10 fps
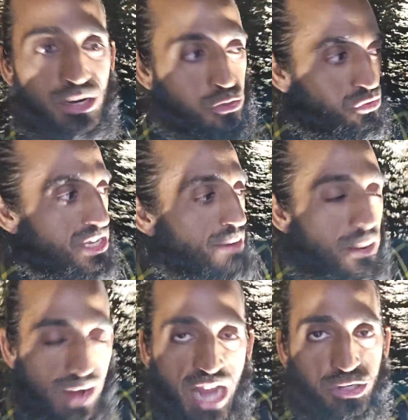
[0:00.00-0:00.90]
choose the
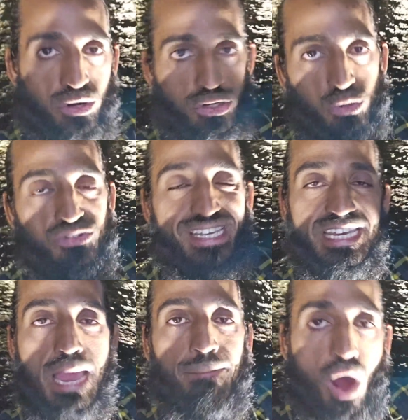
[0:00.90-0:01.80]
vibration choose
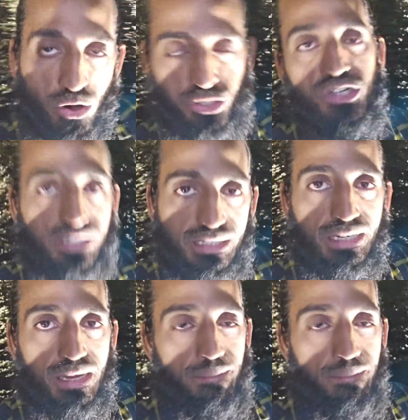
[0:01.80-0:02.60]
the emotion